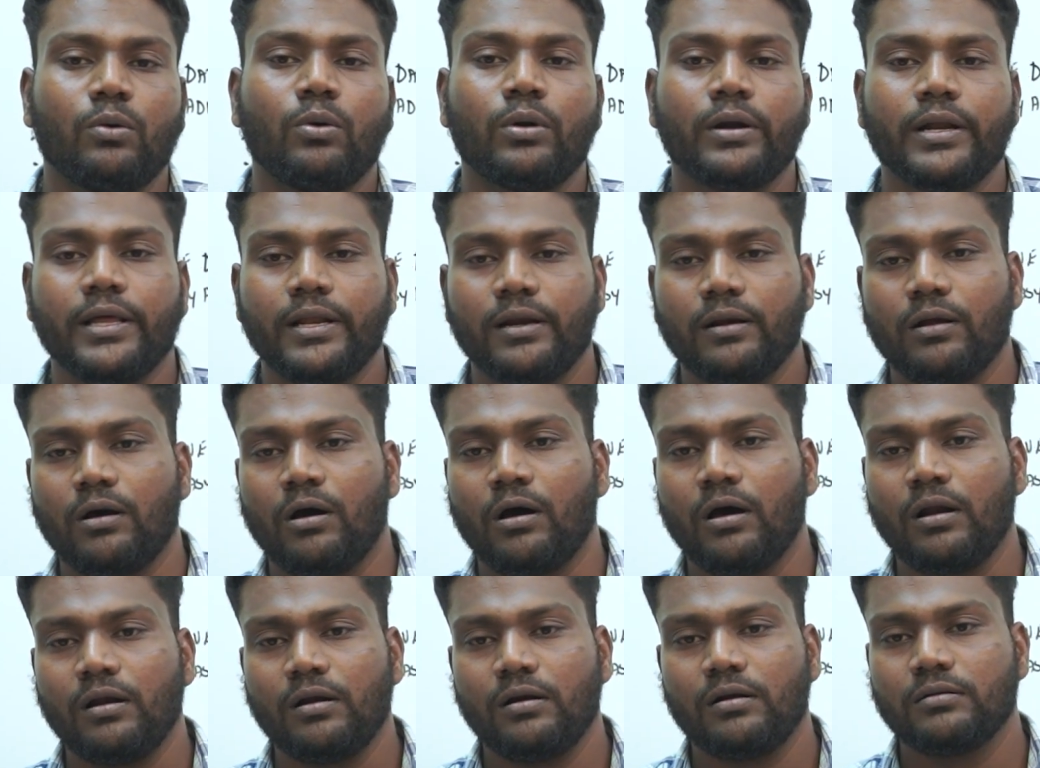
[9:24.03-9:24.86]

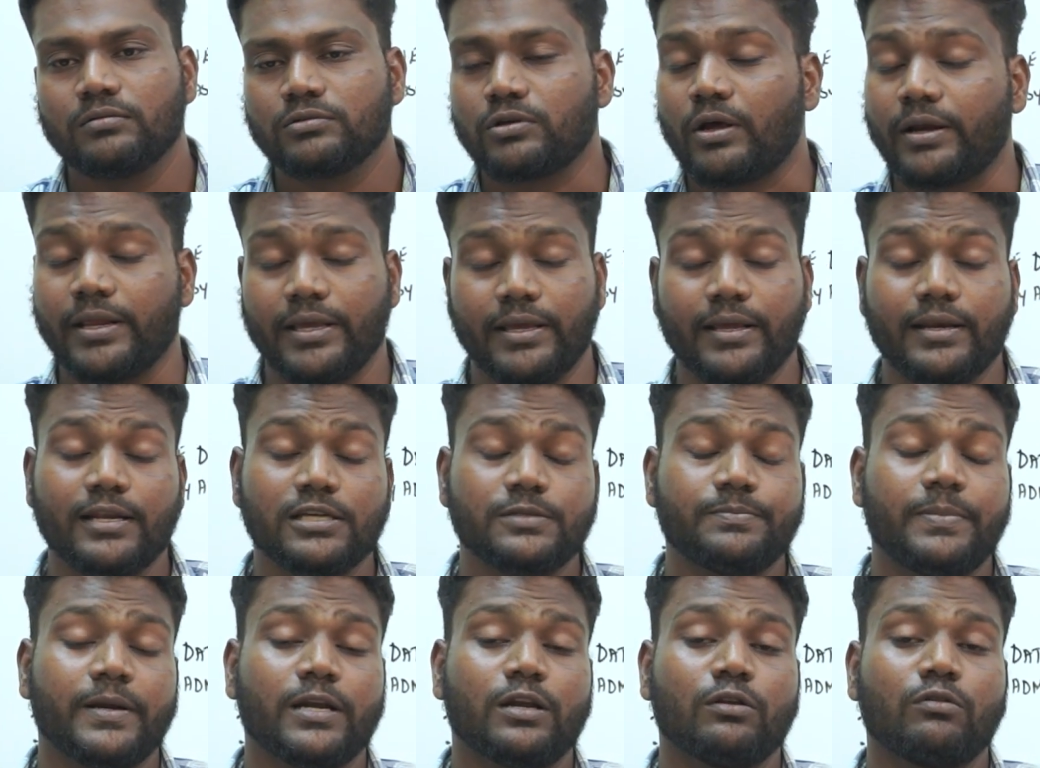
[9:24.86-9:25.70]

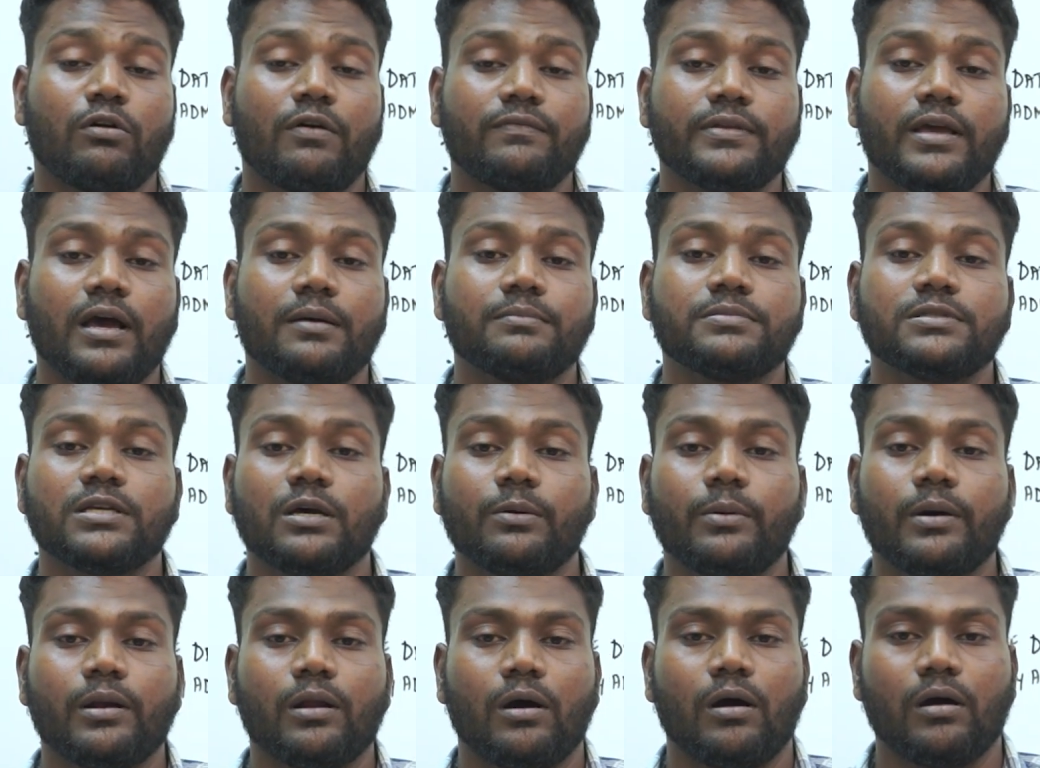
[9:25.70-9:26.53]
irrespective of the
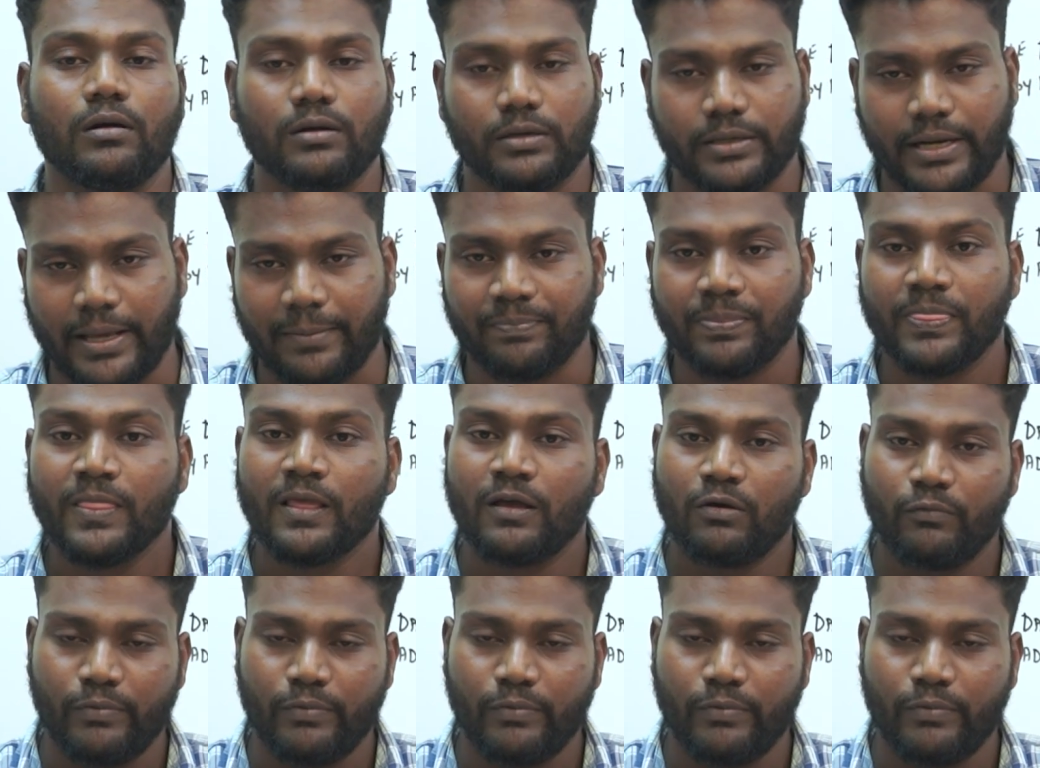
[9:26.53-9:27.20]
observer or time.